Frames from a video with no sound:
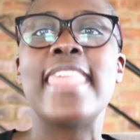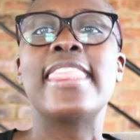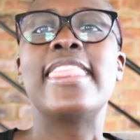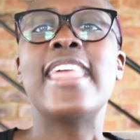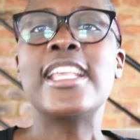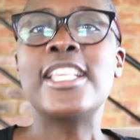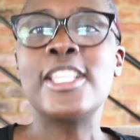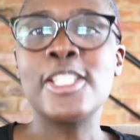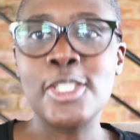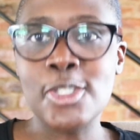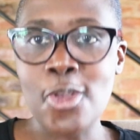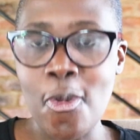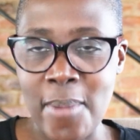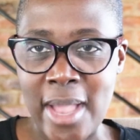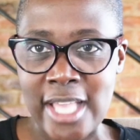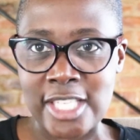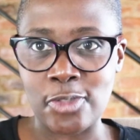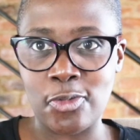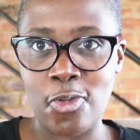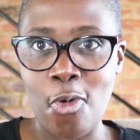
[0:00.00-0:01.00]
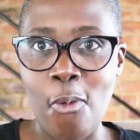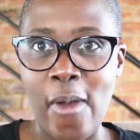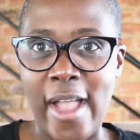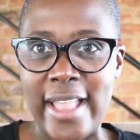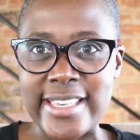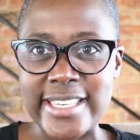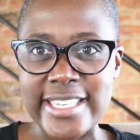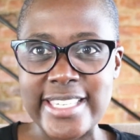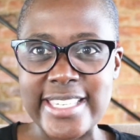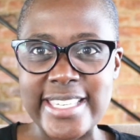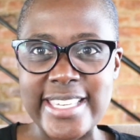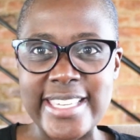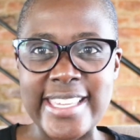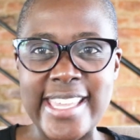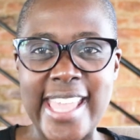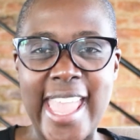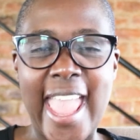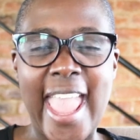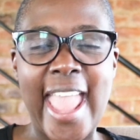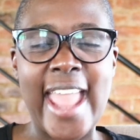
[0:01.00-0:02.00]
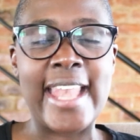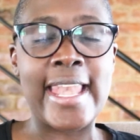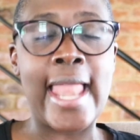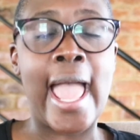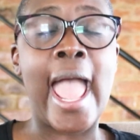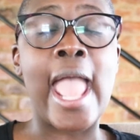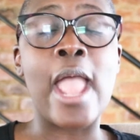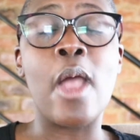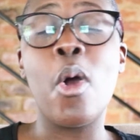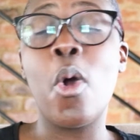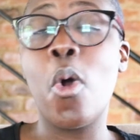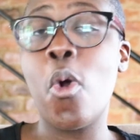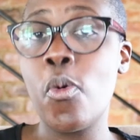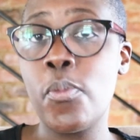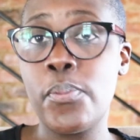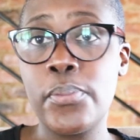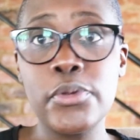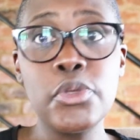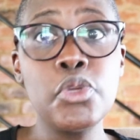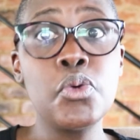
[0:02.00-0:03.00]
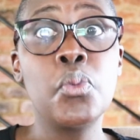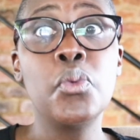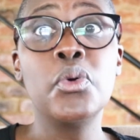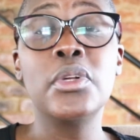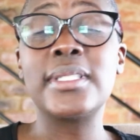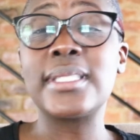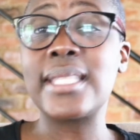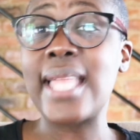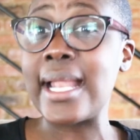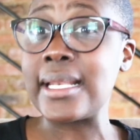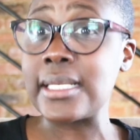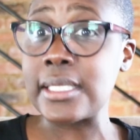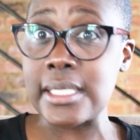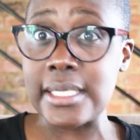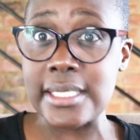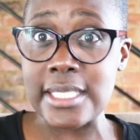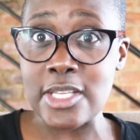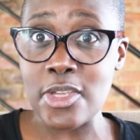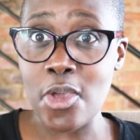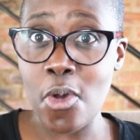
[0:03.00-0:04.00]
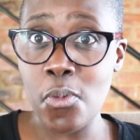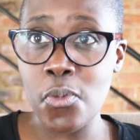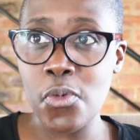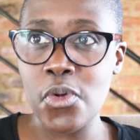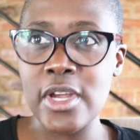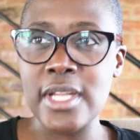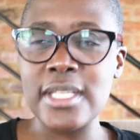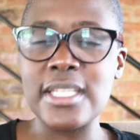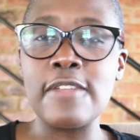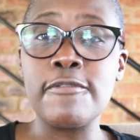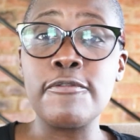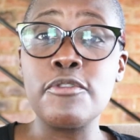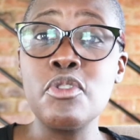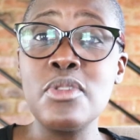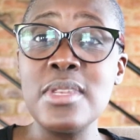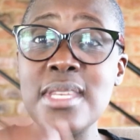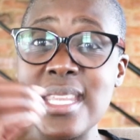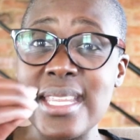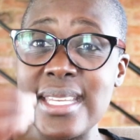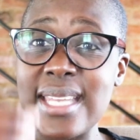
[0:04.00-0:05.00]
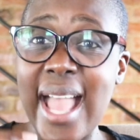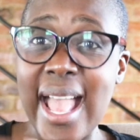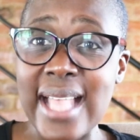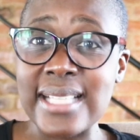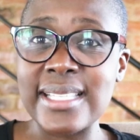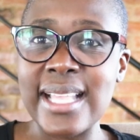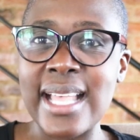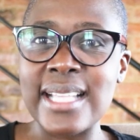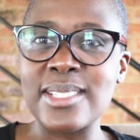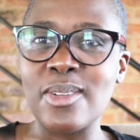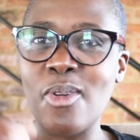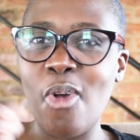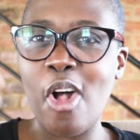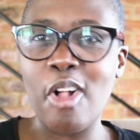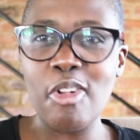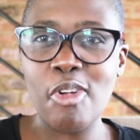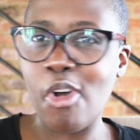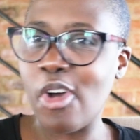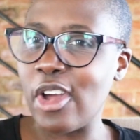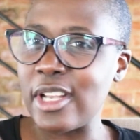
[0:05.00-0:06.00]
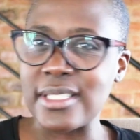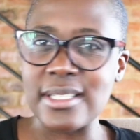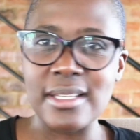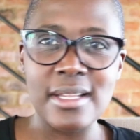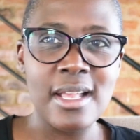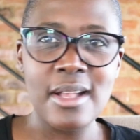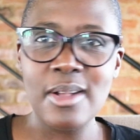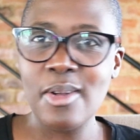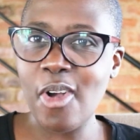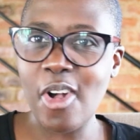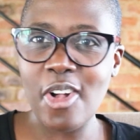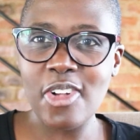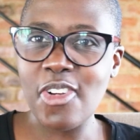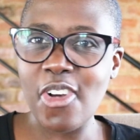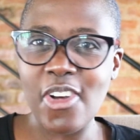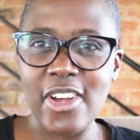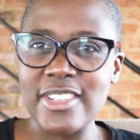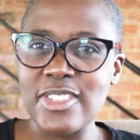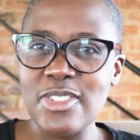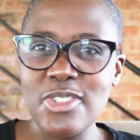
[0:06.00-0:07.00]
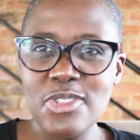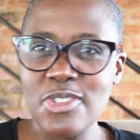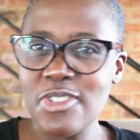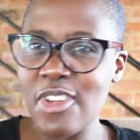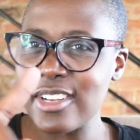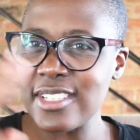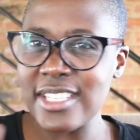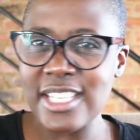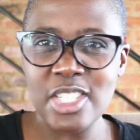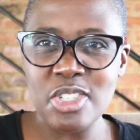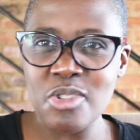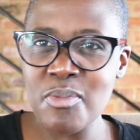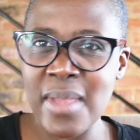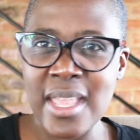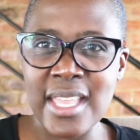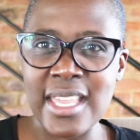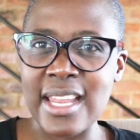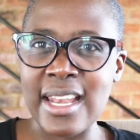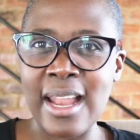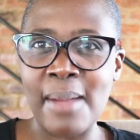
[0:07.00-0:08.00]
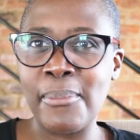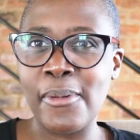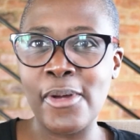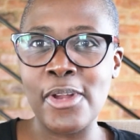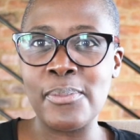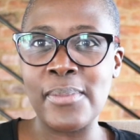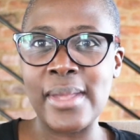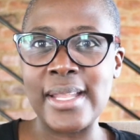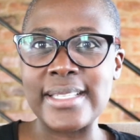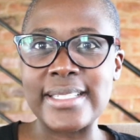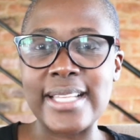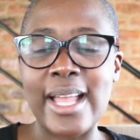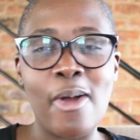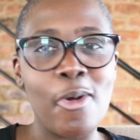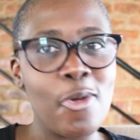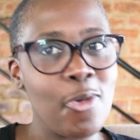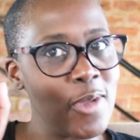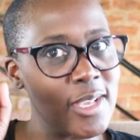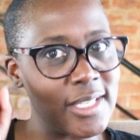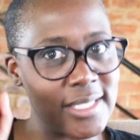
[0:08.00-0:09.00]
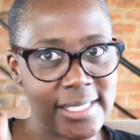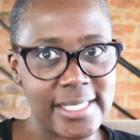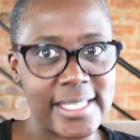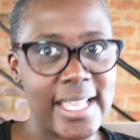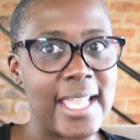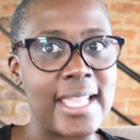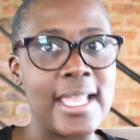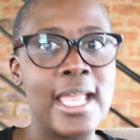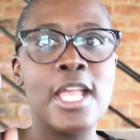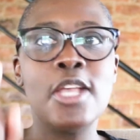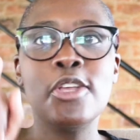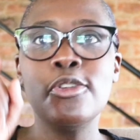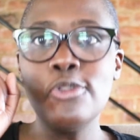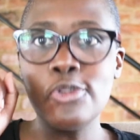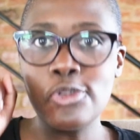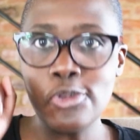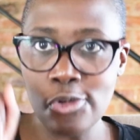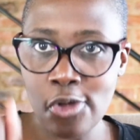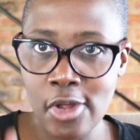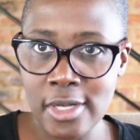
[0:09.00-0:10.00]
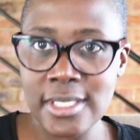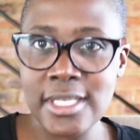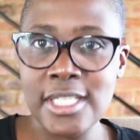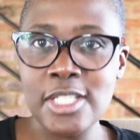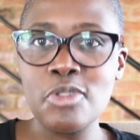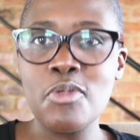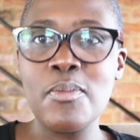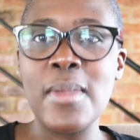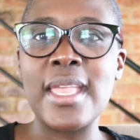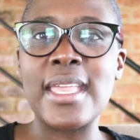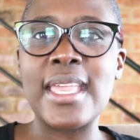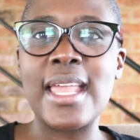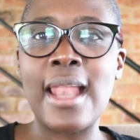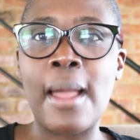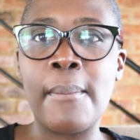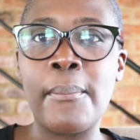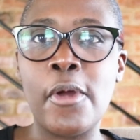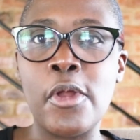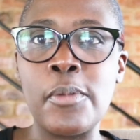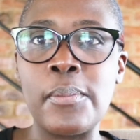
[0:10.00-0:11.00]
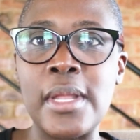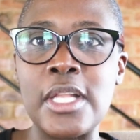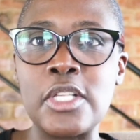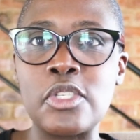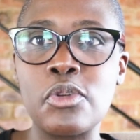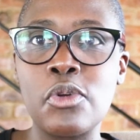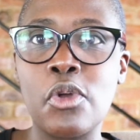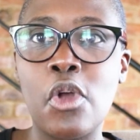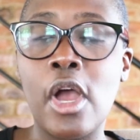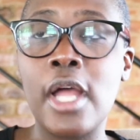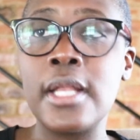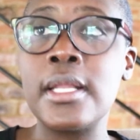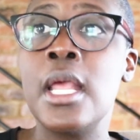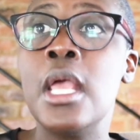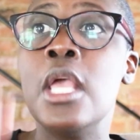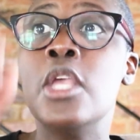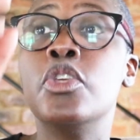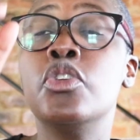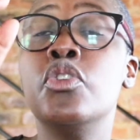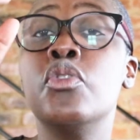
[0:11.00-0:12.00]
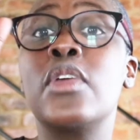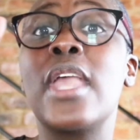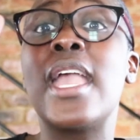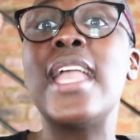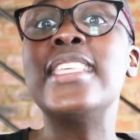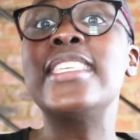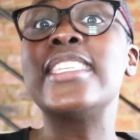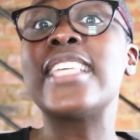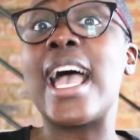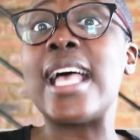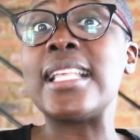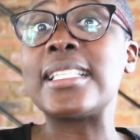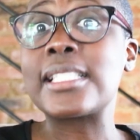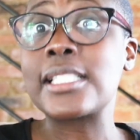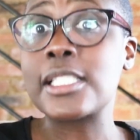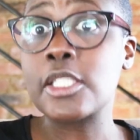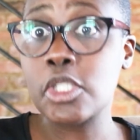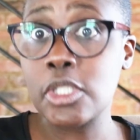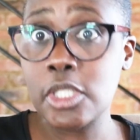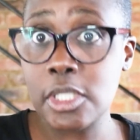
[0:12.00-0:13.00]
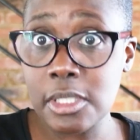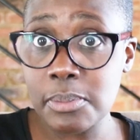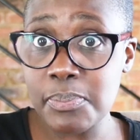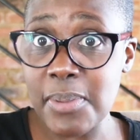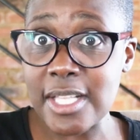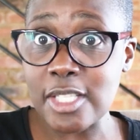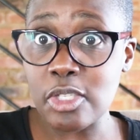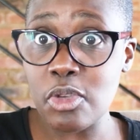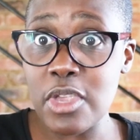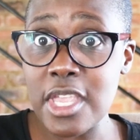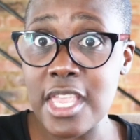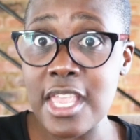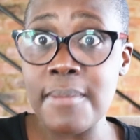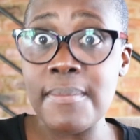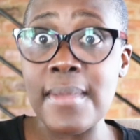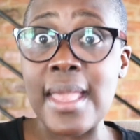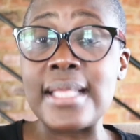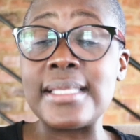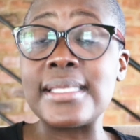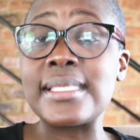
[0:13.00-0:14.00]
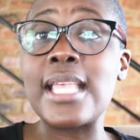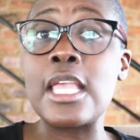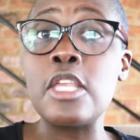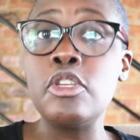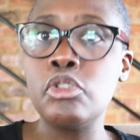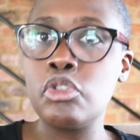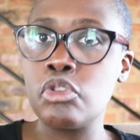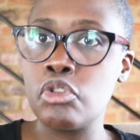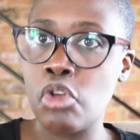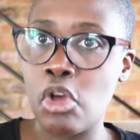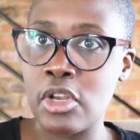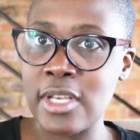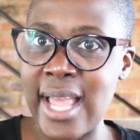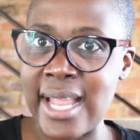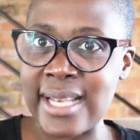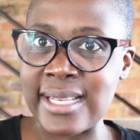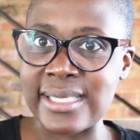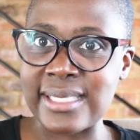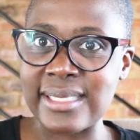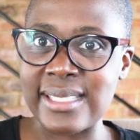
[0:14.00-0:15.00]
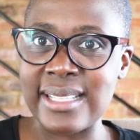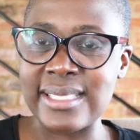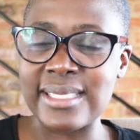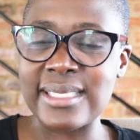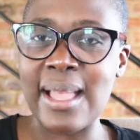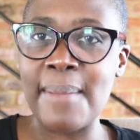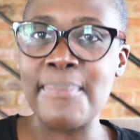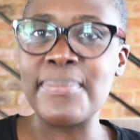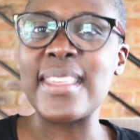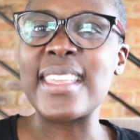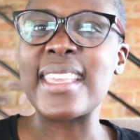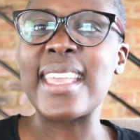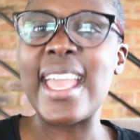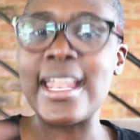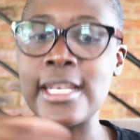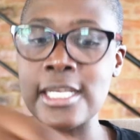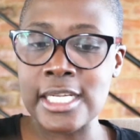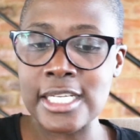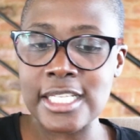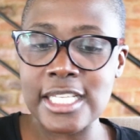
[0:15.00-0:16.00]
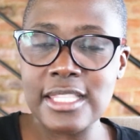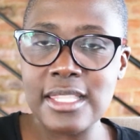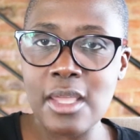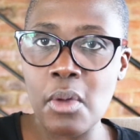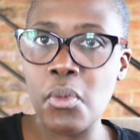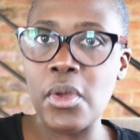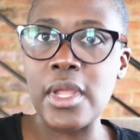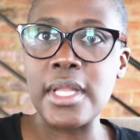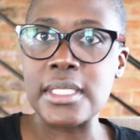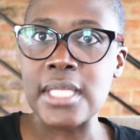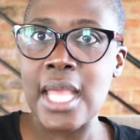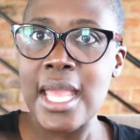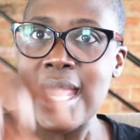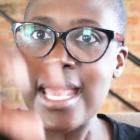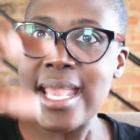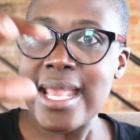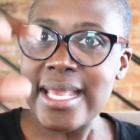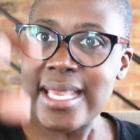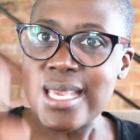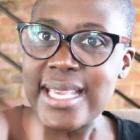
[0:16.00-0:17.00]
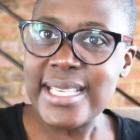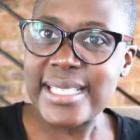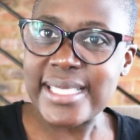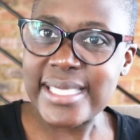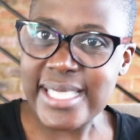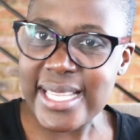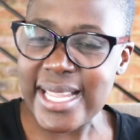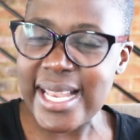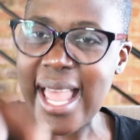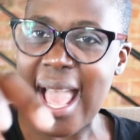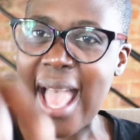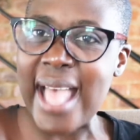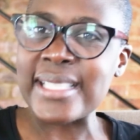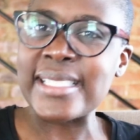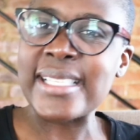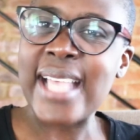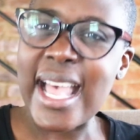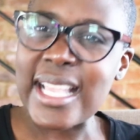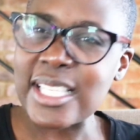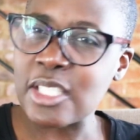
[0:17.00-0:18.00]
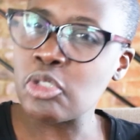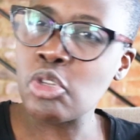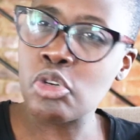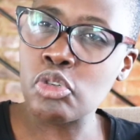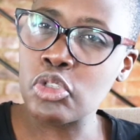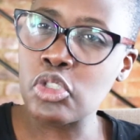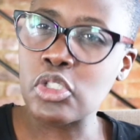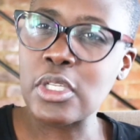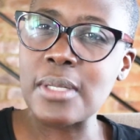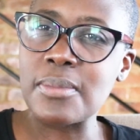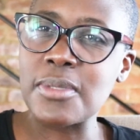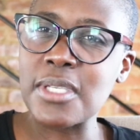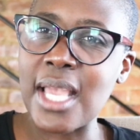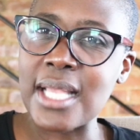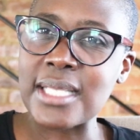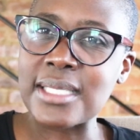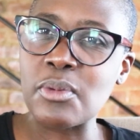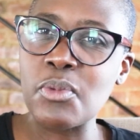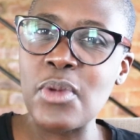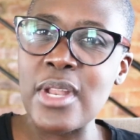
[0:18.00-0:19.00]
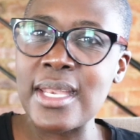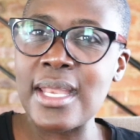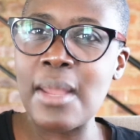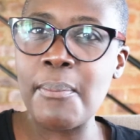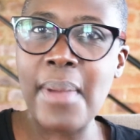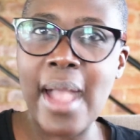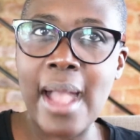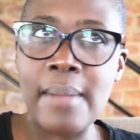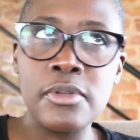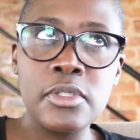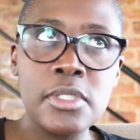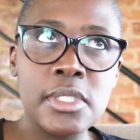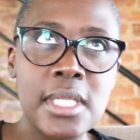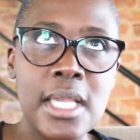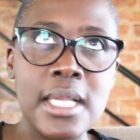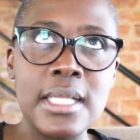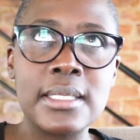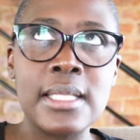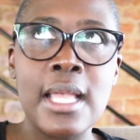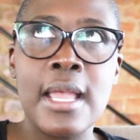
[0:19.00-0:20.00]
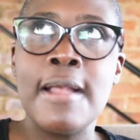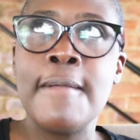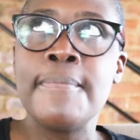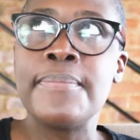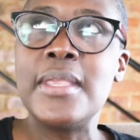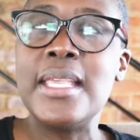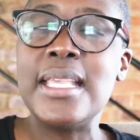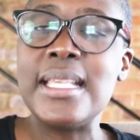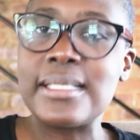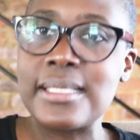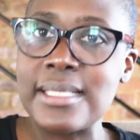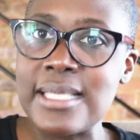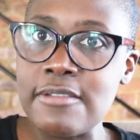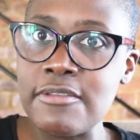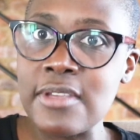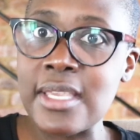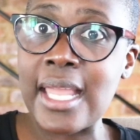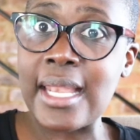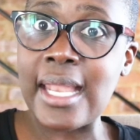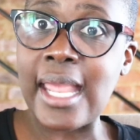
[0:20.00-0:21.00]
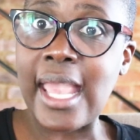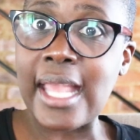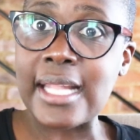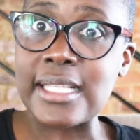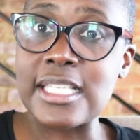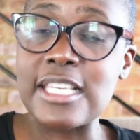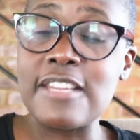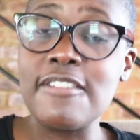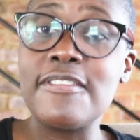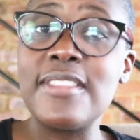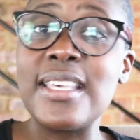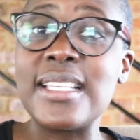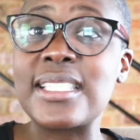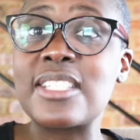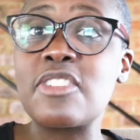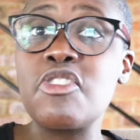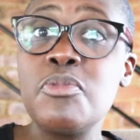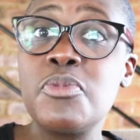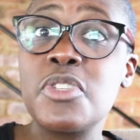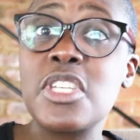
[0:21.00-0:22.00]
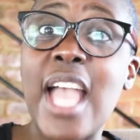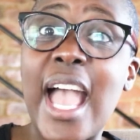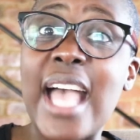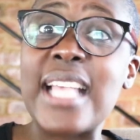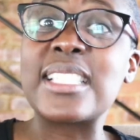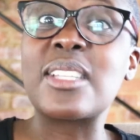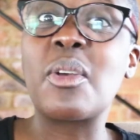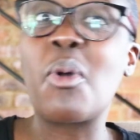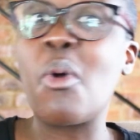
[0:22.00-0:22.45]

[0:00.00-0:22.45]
Thank you so much for watching, and I hope you will start reading your word. If you need answers, call God. Call God. You do not need to make an appointment. I always say you do not need to make an appointment to God. You can just speak to him and say you do not understand something and read the word. He still answers through scriptures. When the Bible says he is living and active, the scriptures